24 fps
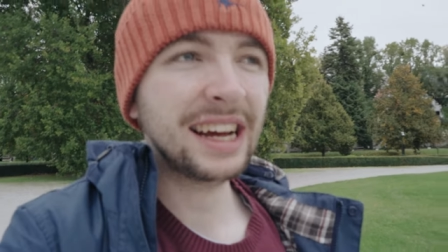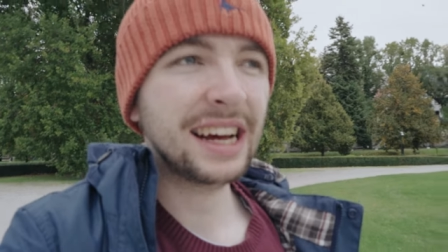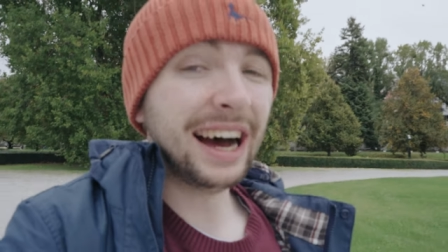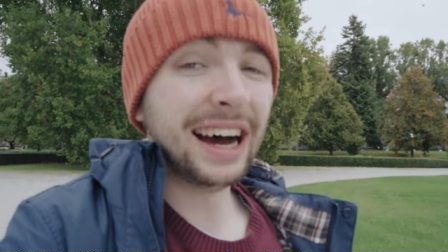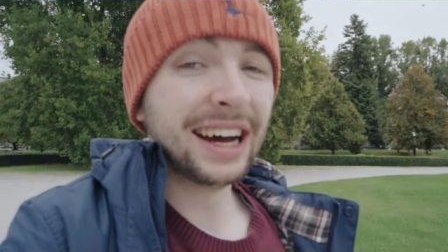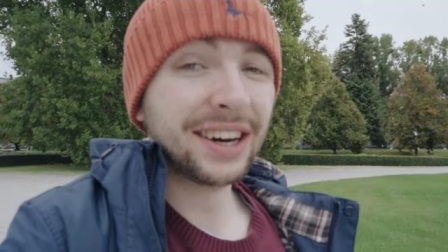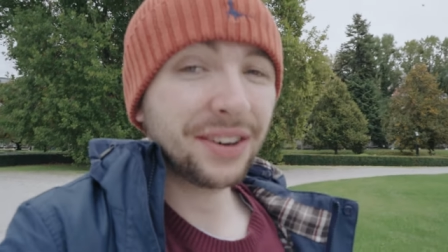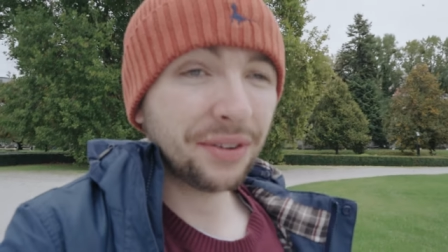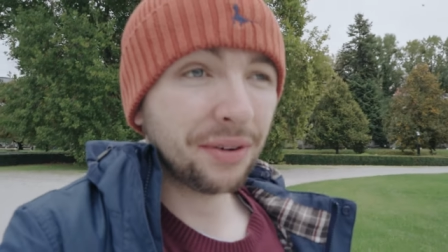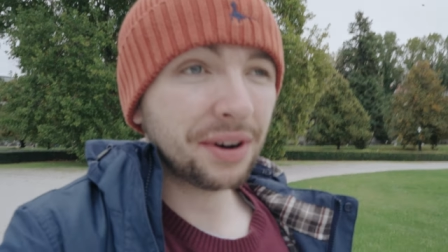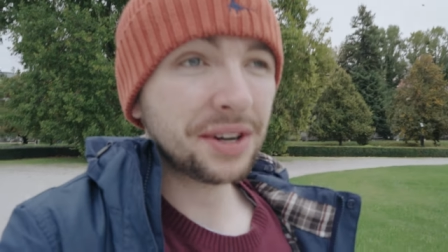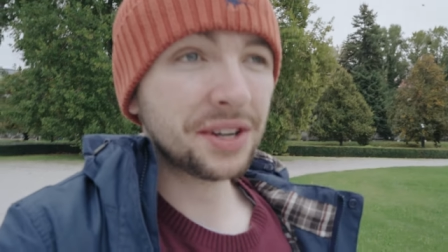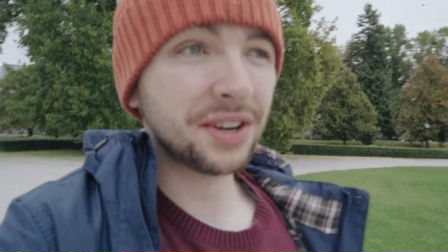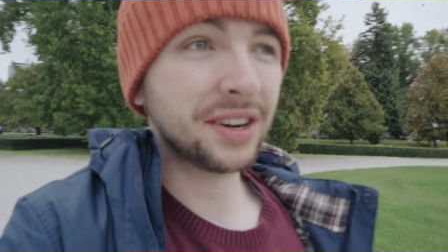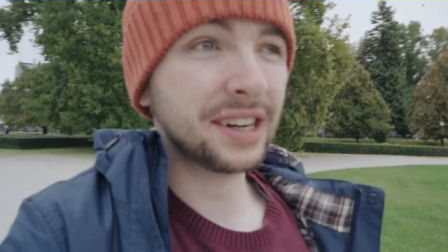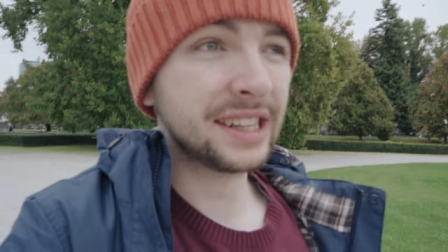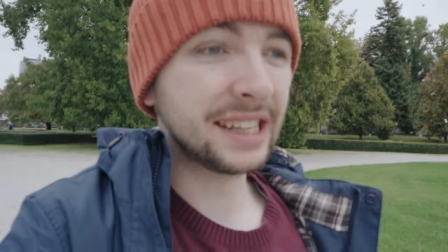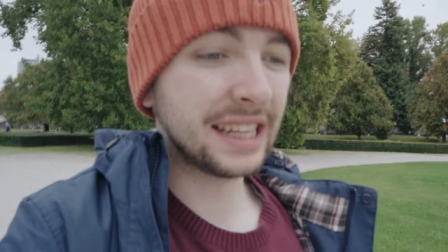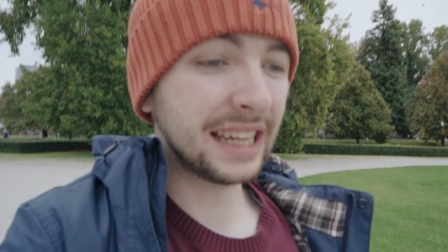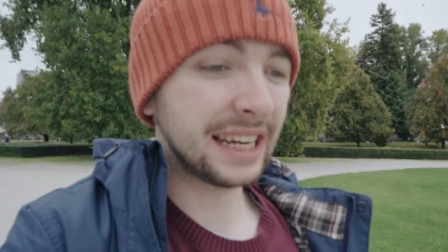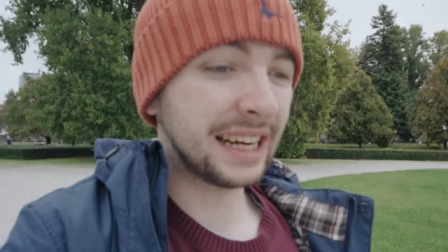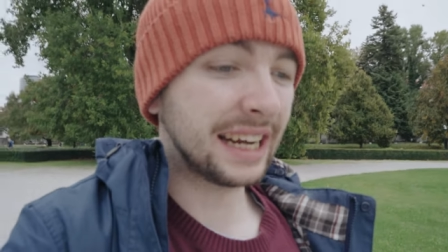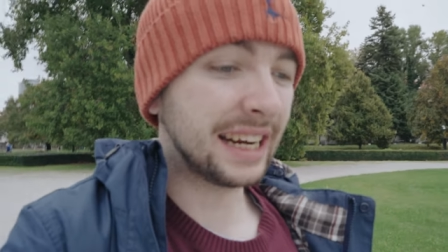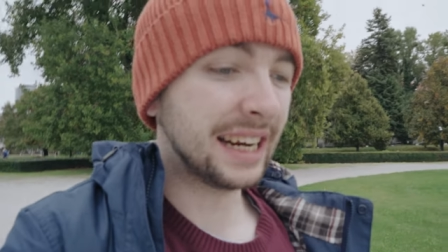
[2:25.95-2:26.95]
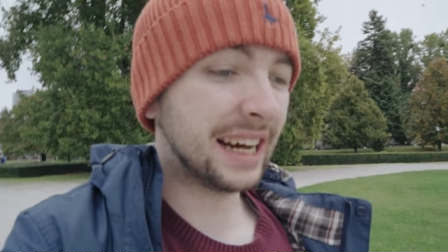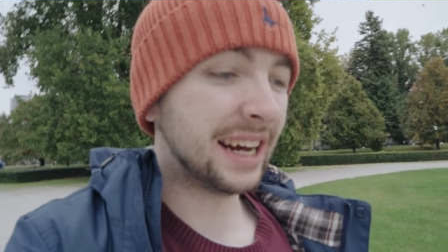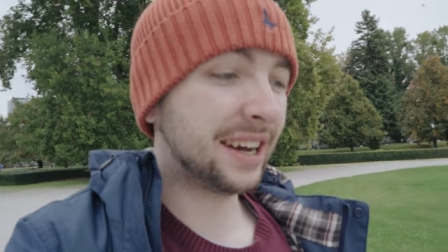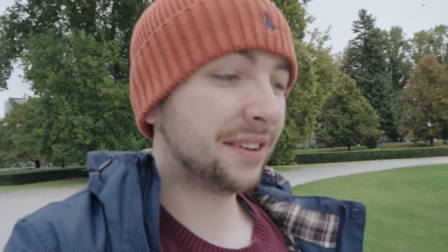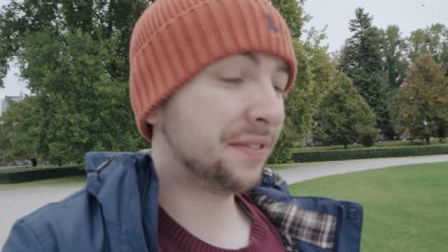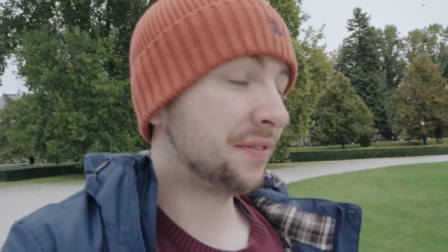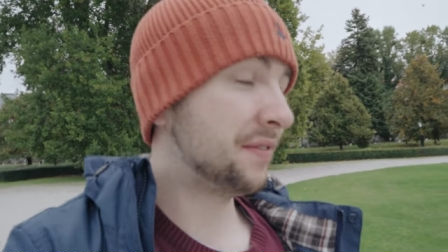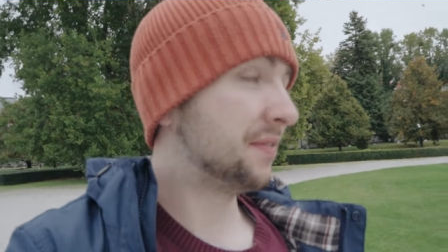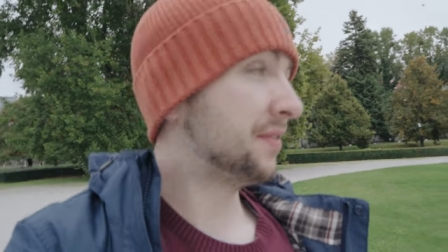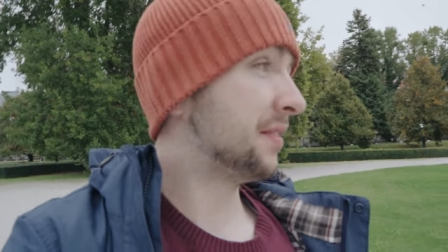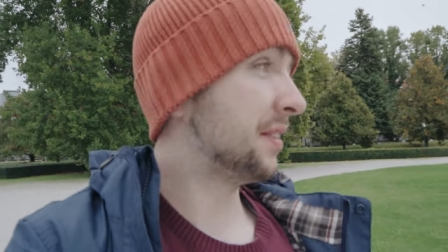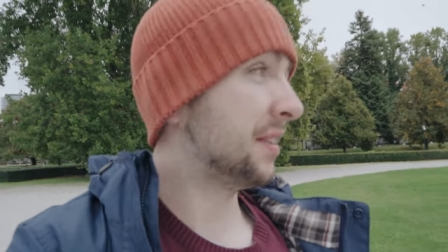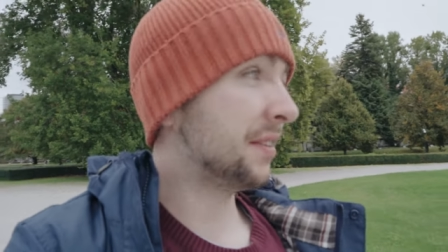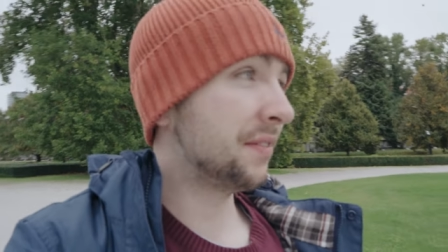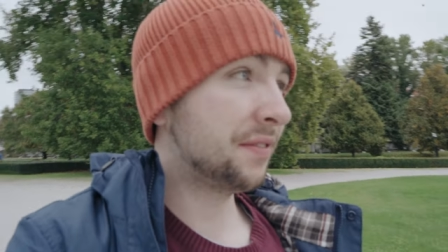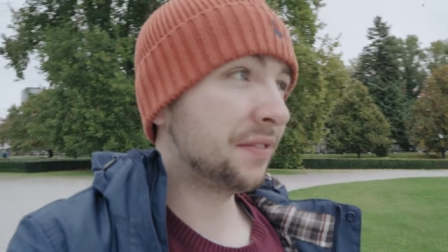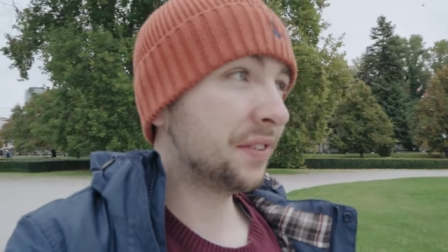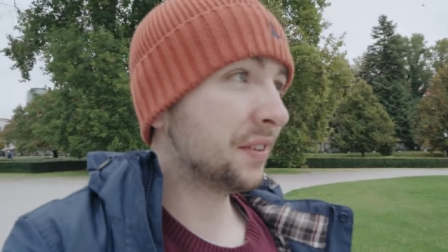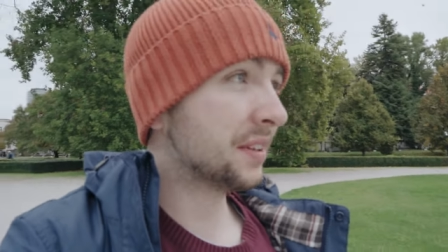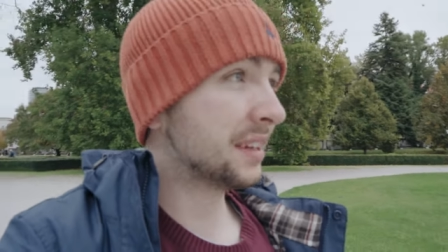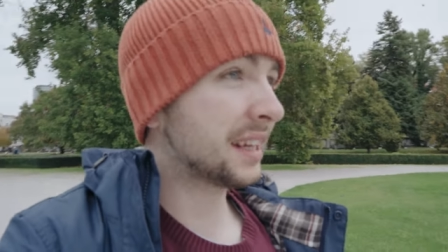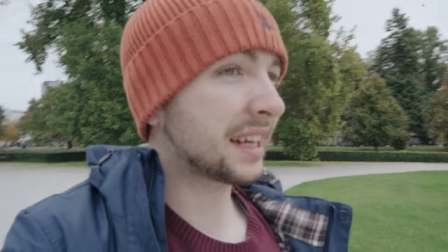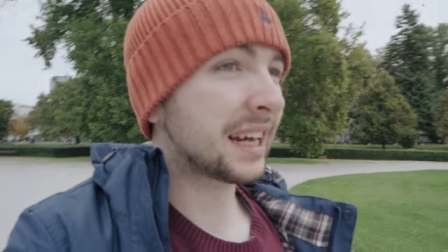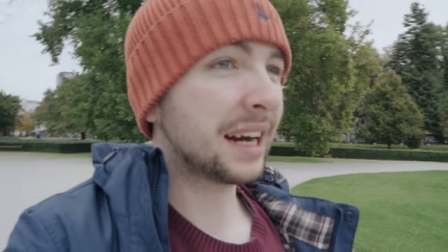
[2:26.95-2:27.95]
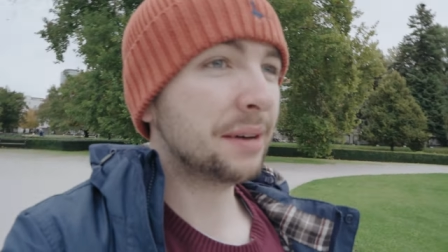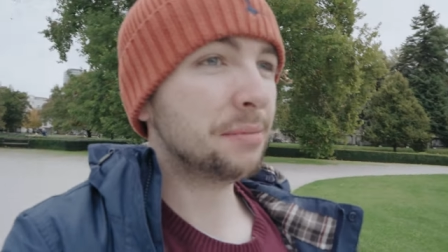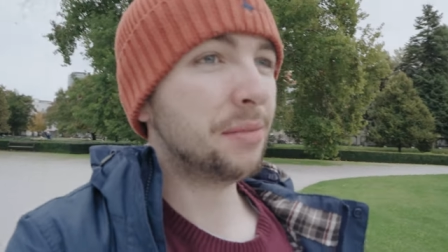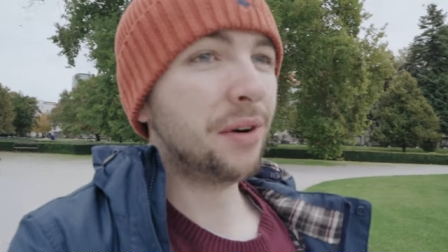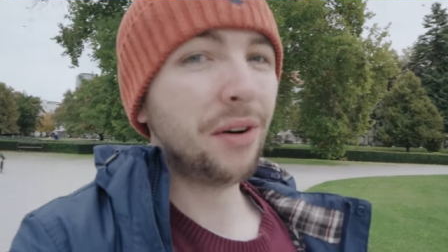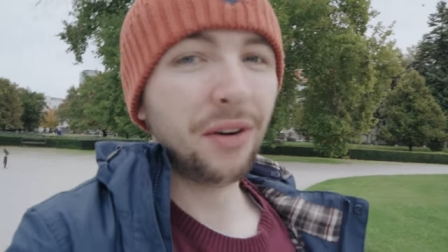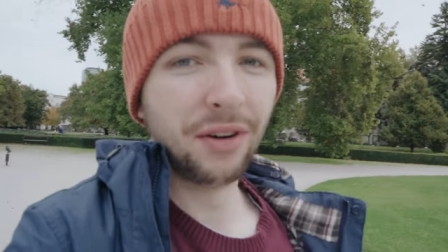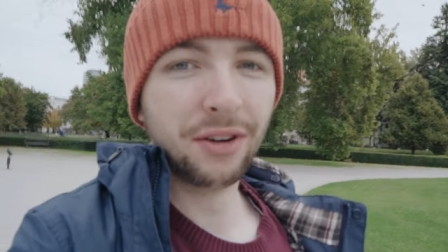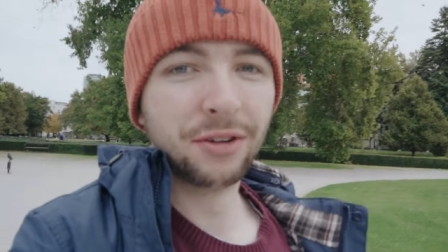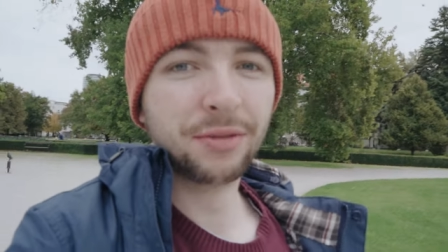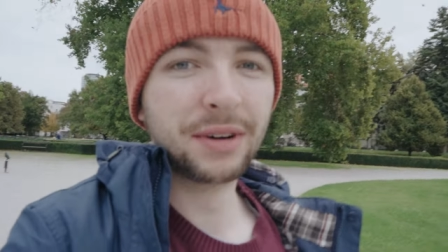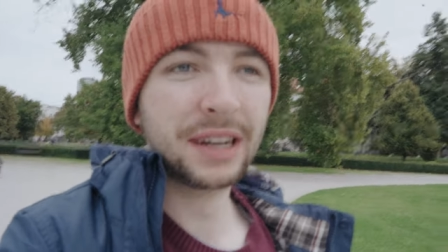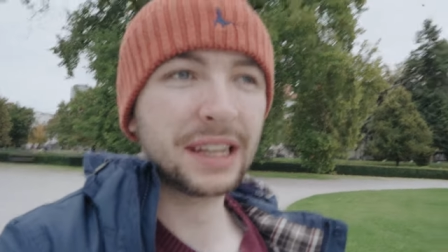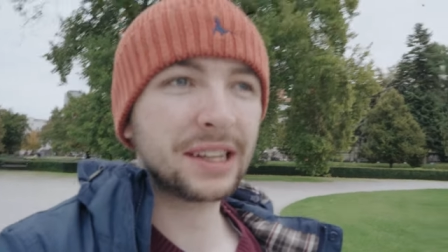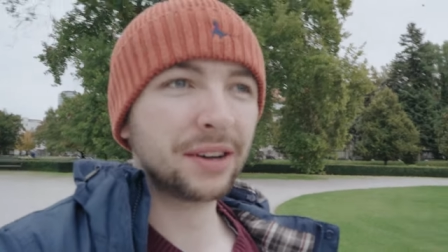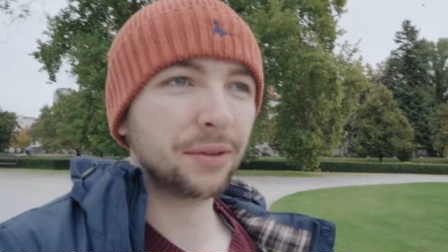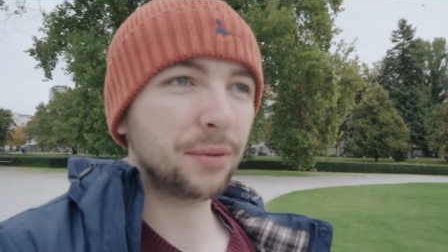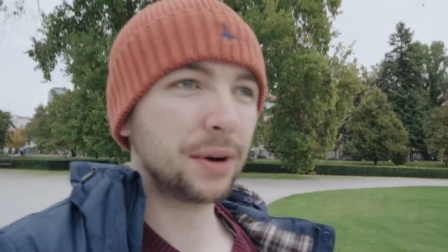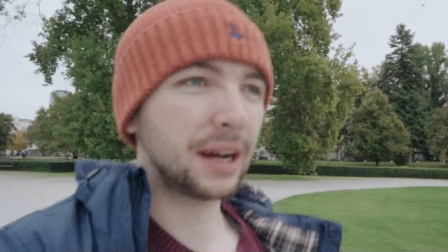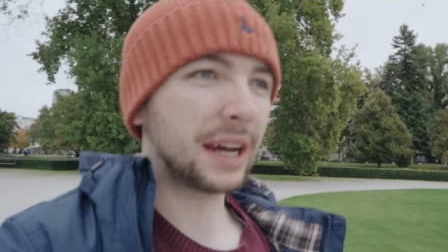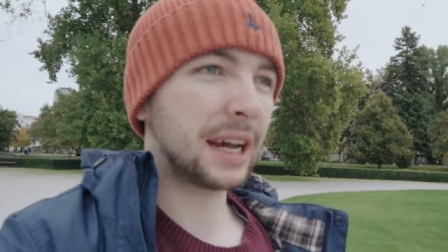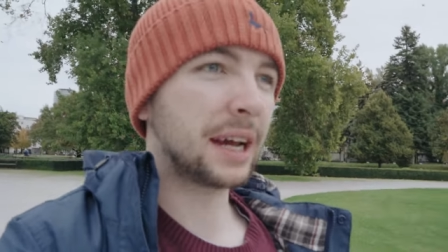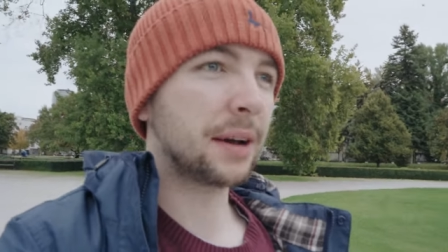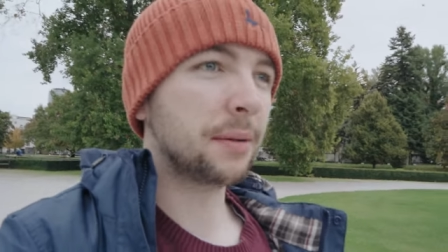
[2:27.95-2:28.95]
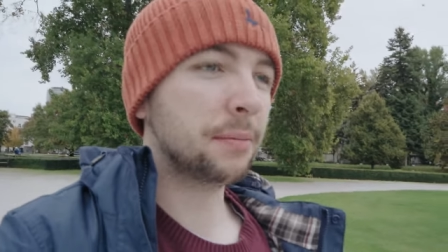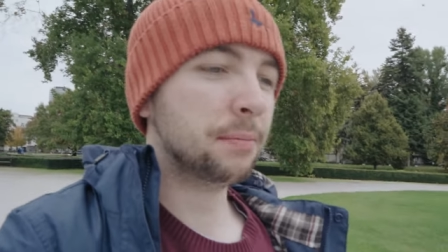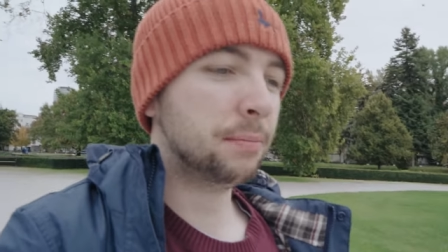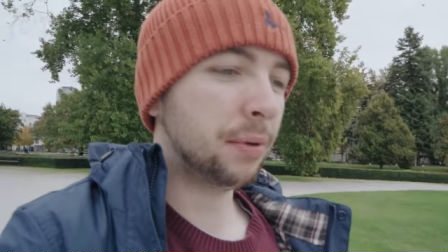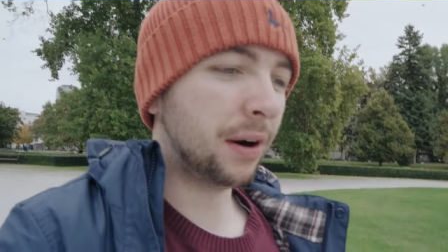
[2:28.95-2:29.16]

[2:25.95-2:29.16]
I know what you're saying, I've, it feels like I'm always away,